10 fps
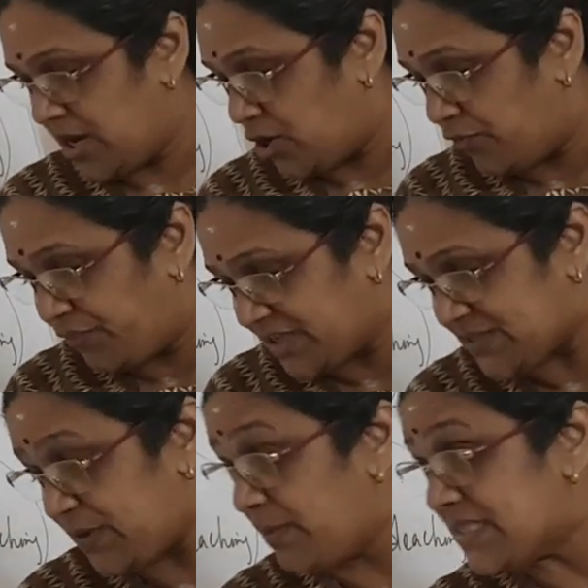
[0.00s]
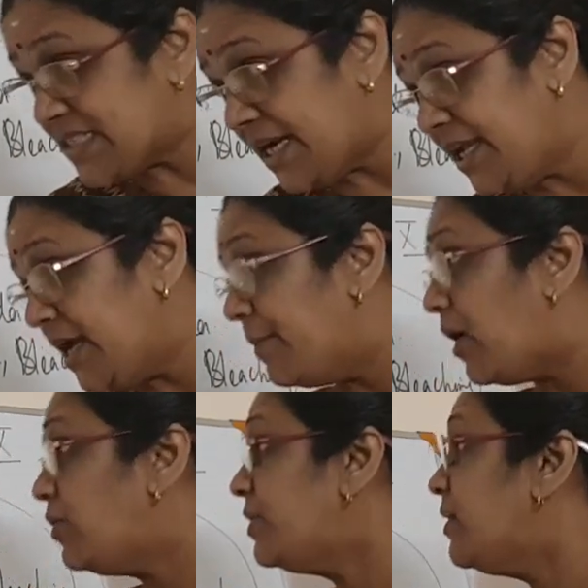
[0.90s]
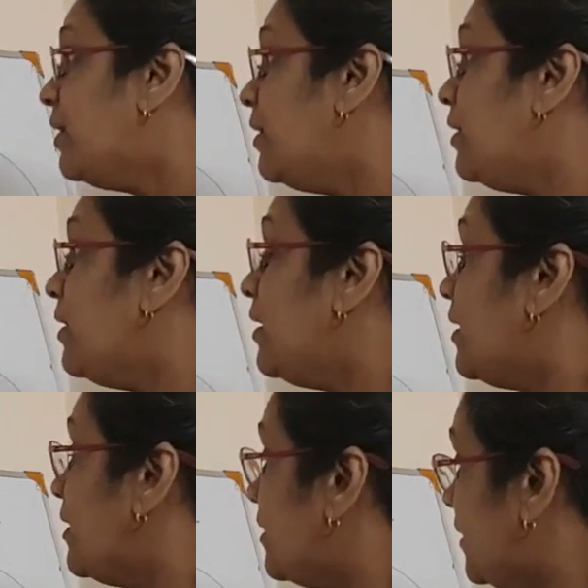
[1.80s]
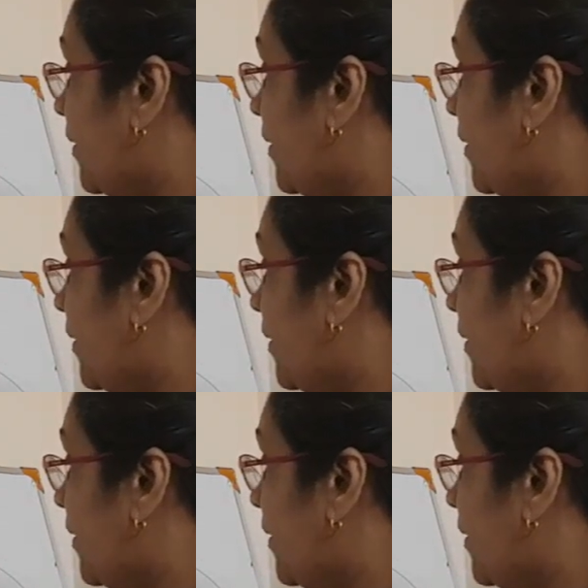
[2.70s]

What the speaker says: Now first we will study about the